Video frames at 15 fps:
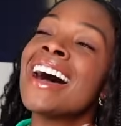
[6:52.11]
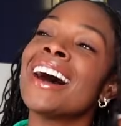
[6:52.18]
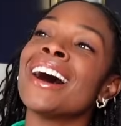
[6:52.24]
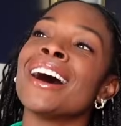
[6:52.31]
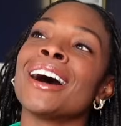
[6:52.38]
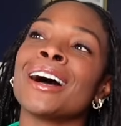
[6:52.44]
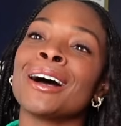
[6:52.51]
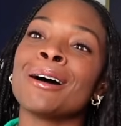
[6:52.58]

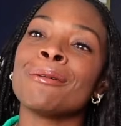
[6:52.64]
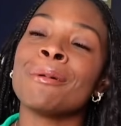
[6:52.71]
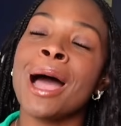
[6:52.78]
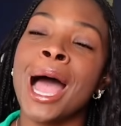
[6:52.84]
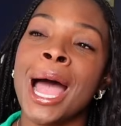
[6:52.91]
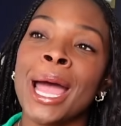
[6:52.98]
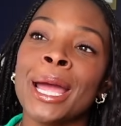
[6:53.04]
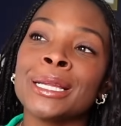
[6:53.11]

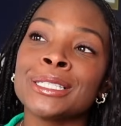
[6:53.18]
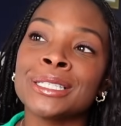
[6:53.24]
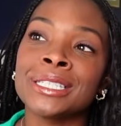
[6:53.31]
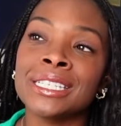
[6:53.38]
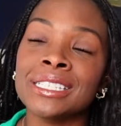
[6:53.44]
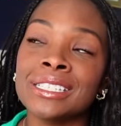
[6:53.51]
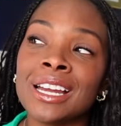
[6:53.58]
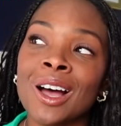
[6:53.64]
I
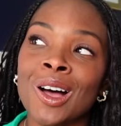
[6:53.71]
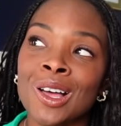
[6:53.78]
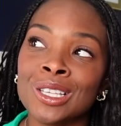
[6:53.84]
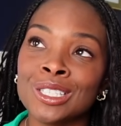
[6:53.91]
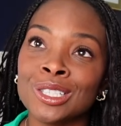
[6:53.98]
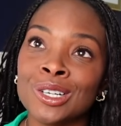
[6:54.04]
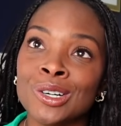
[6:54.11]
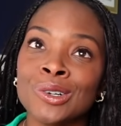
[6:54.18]
did
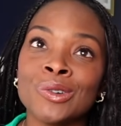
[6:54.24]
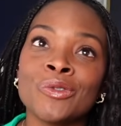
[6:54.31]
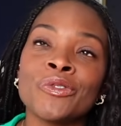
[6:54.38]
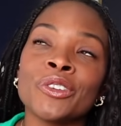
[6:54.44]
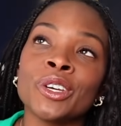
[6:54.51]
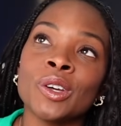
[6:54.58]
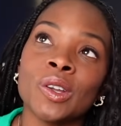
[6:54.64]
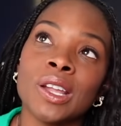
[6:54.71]
also
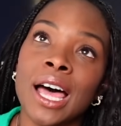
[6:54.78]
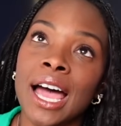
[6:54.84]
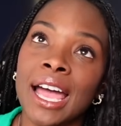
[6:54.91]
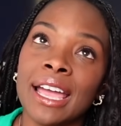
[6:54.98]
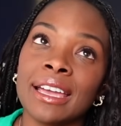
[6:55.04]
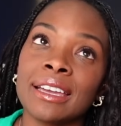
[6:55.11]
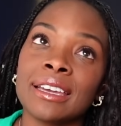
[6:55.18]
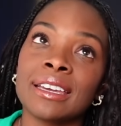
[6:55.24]
feel
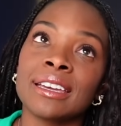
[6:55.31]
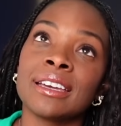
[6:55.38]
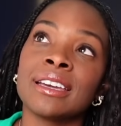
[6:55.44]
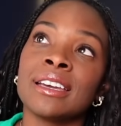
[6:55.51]
like